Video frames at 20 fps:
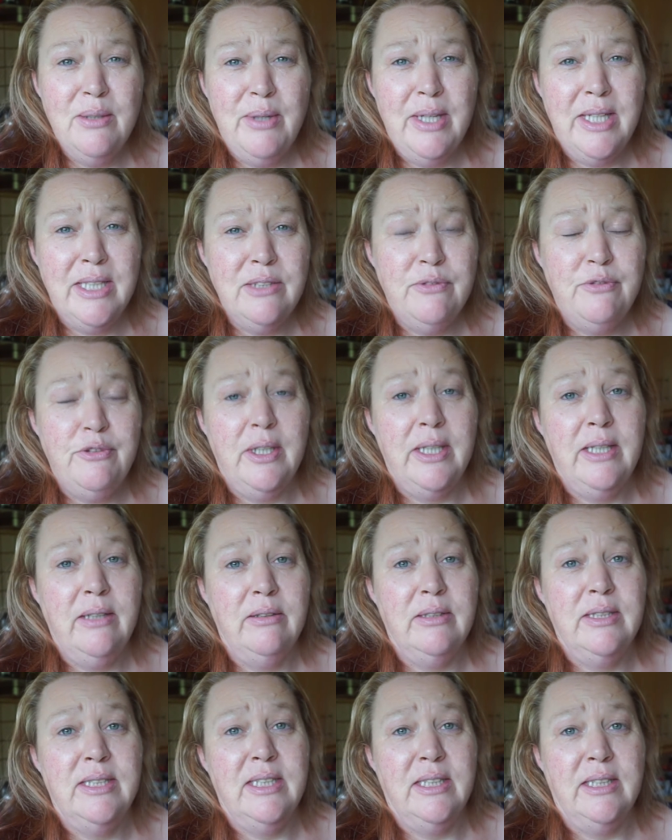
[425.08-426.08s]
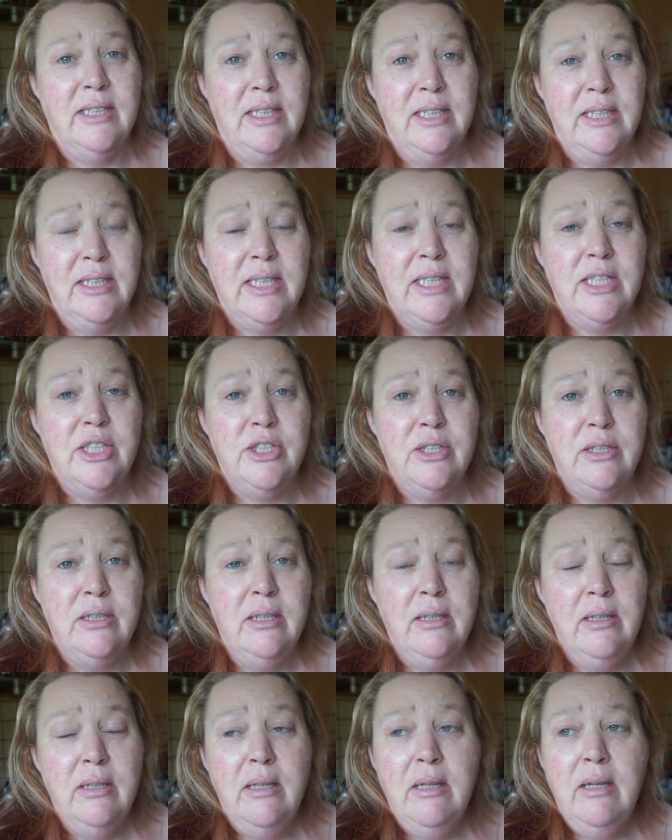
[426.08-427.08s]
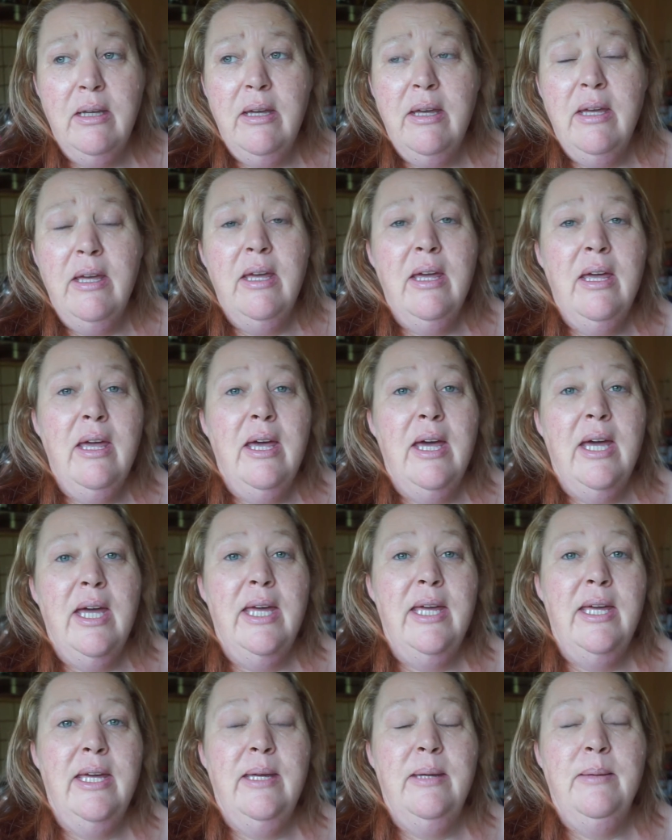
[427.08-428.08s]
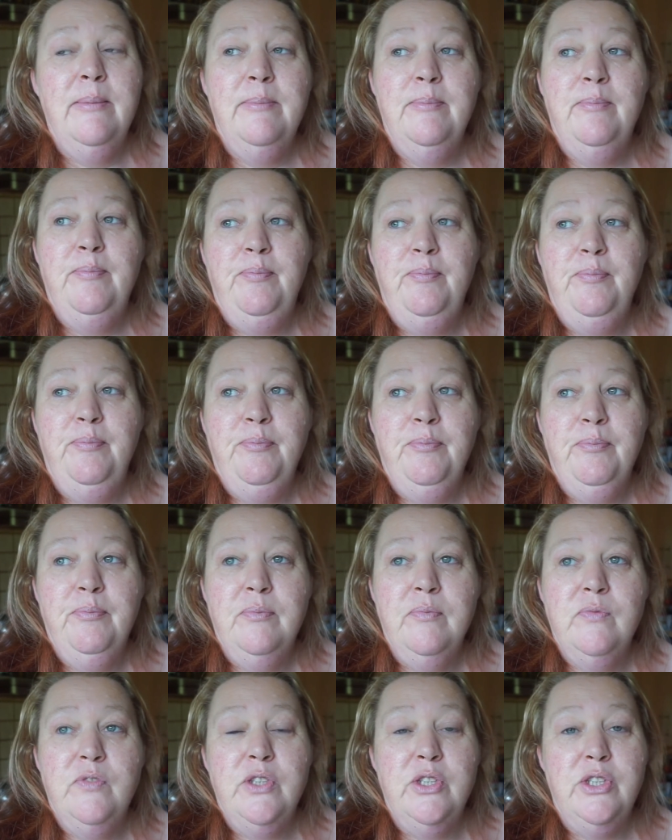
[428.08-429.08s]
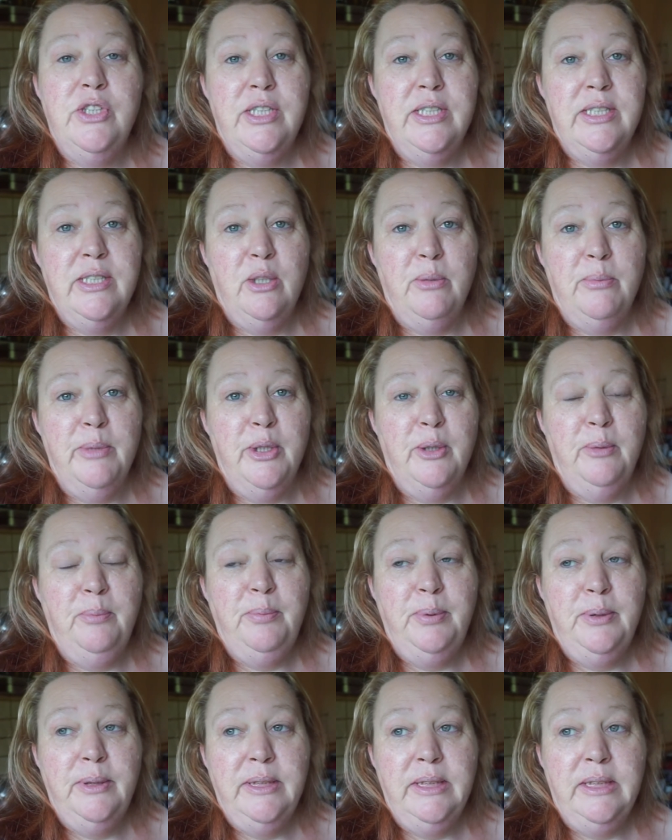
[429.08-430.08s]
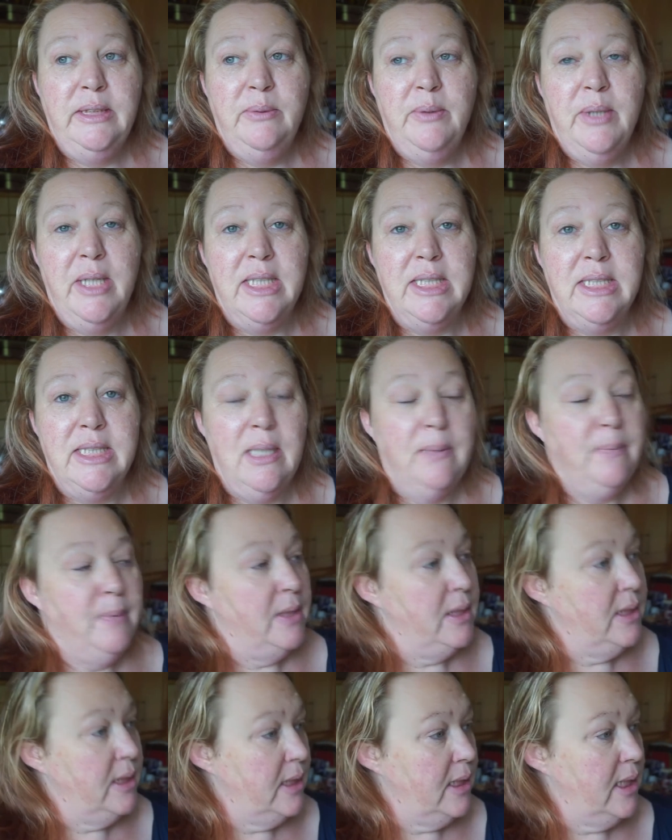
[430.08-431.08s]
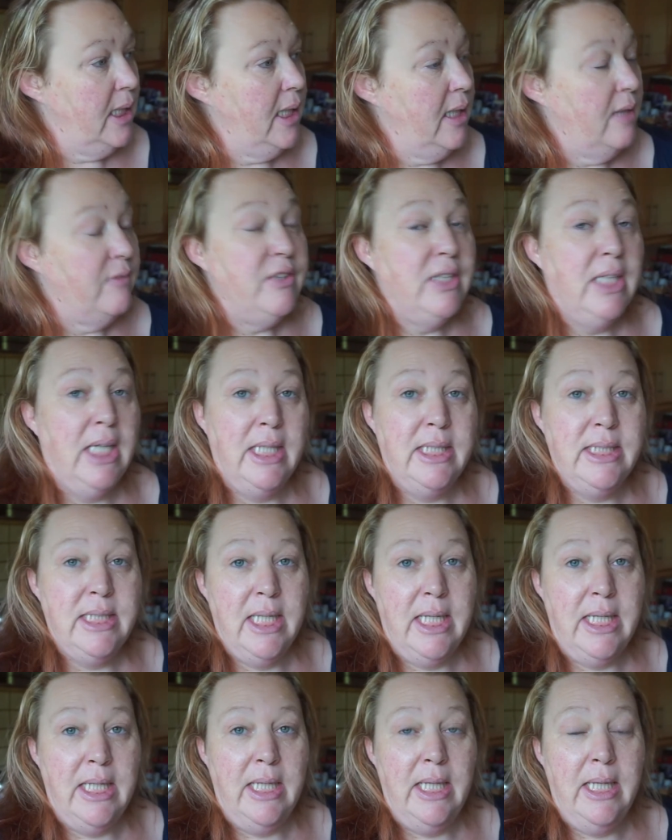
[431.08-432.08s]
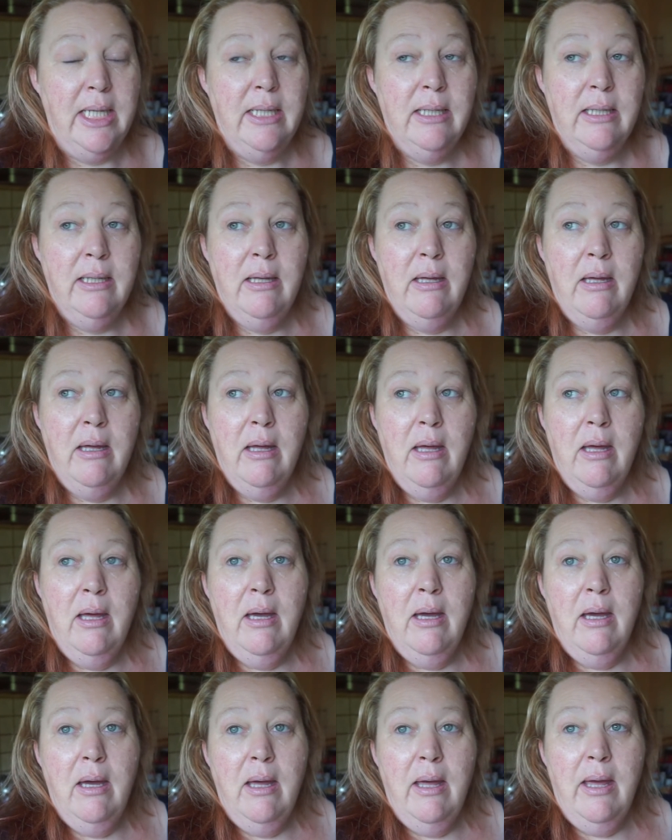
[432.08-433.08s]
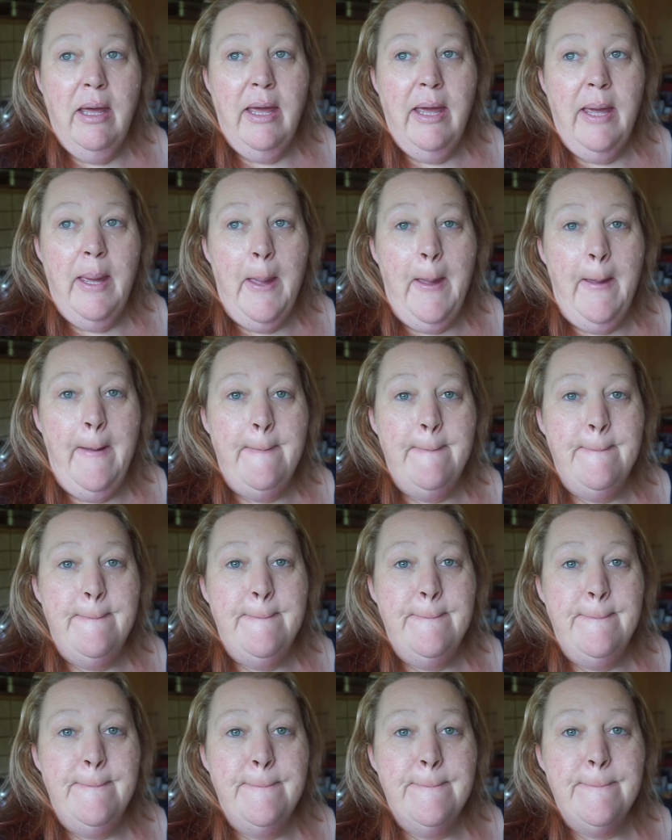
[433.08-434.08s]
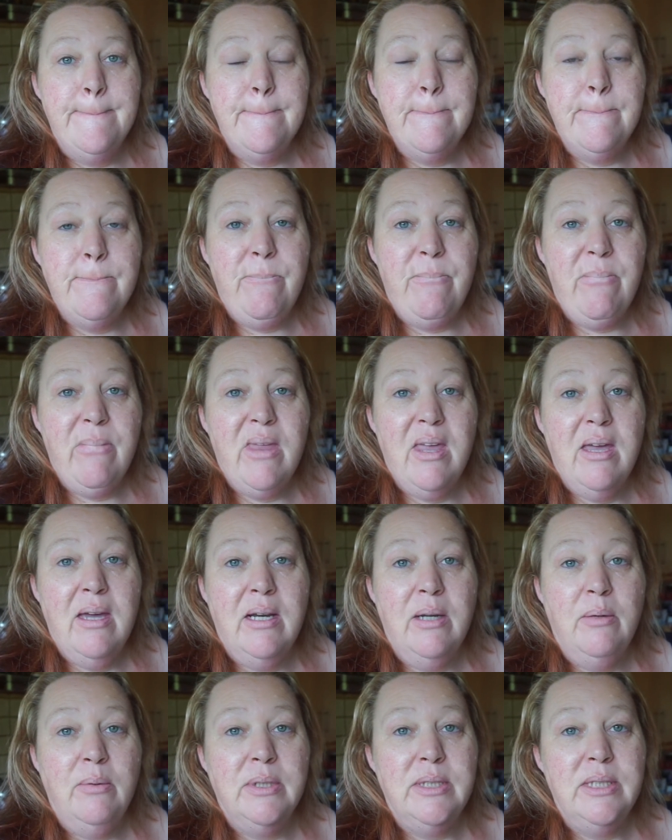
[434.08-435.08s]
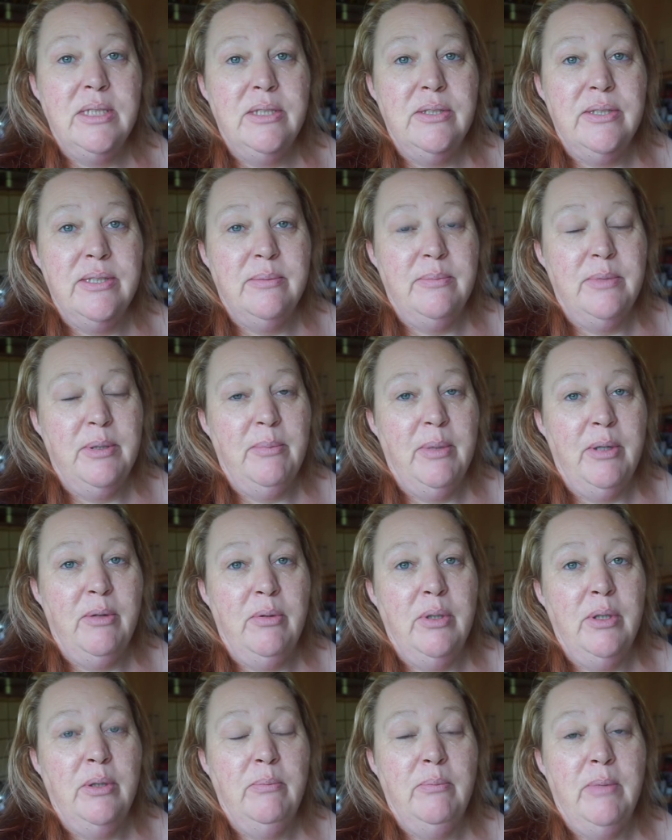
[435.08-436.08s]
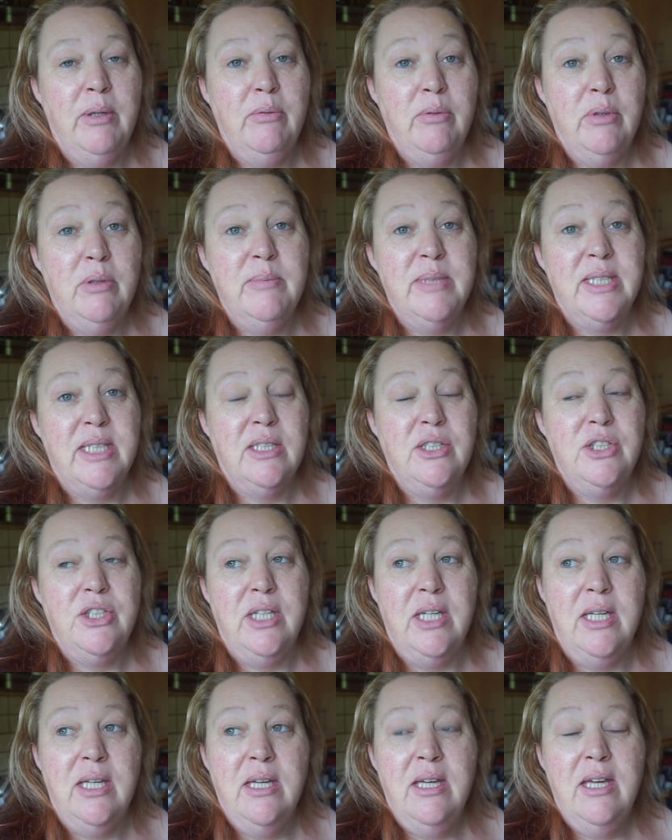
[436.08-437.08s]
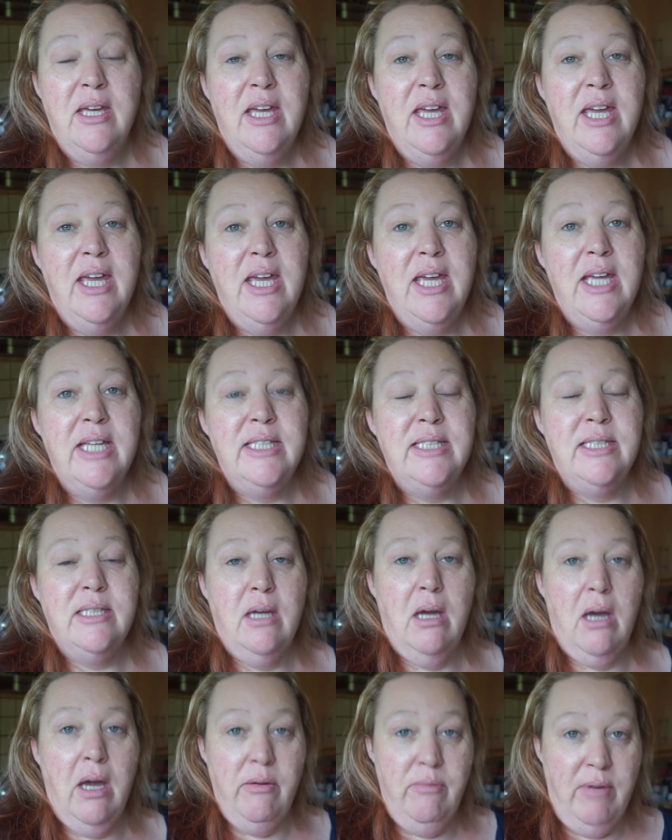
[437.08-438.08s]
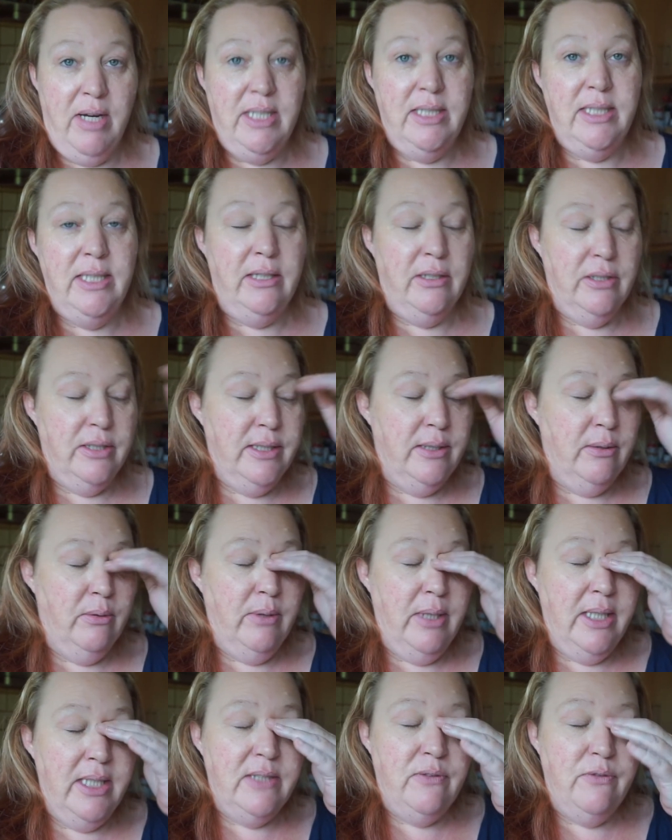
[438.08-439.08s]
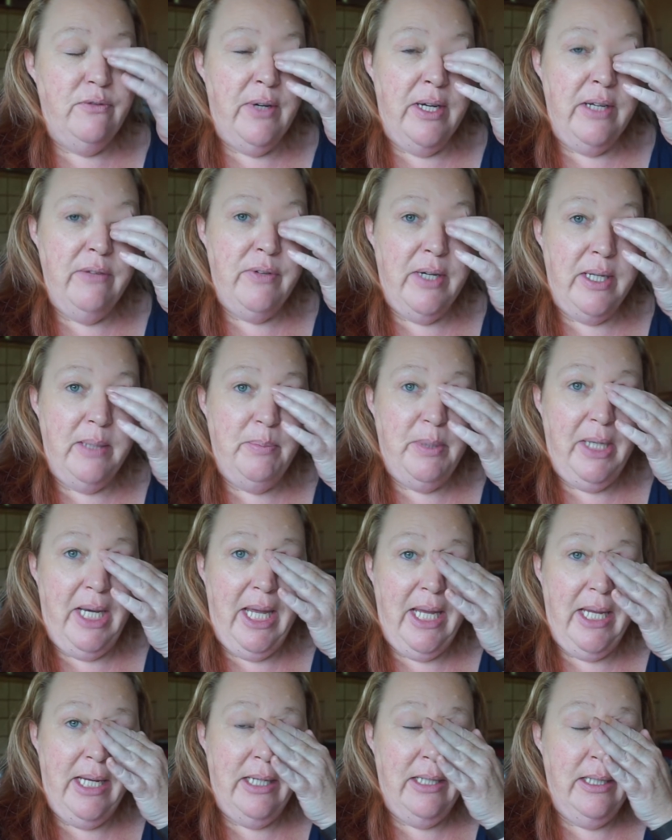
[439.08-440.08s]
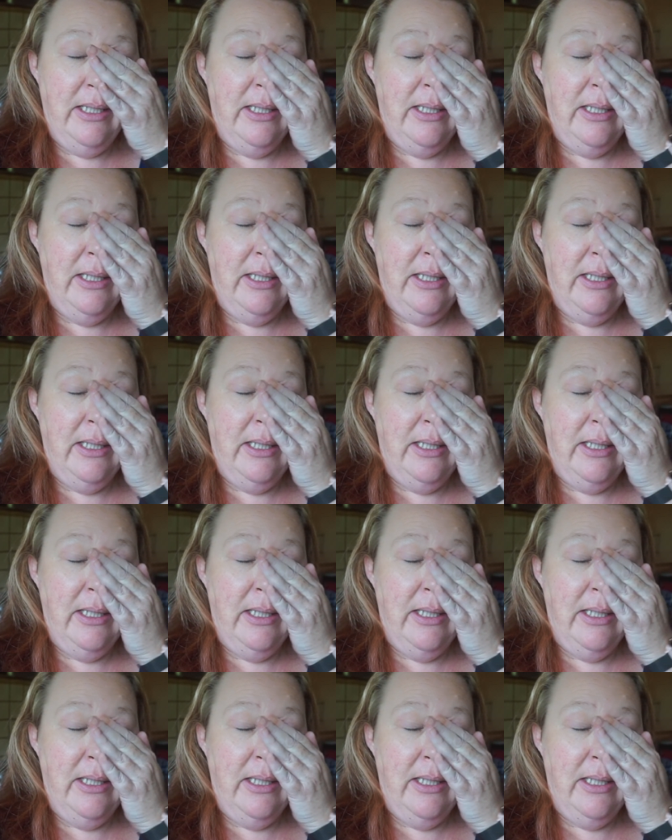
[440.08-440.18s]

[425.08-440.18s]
I had to fly out and start cleaning the kitchen. So she's coming up. What else is happening today? I have to collect Hayley, and I want to do something in my room. My room is actually, I rent here, so it's very, very plain.